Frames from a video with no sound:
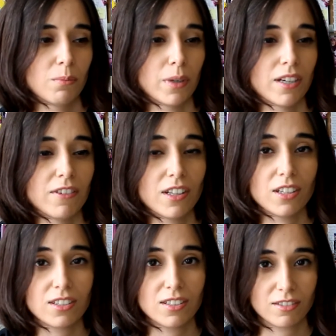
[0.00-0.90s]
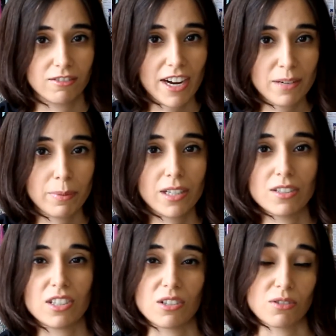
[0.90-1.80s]
but if it looks right
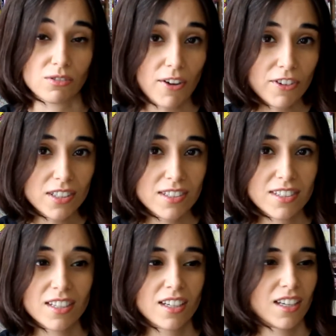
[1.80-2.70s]
because you use reference,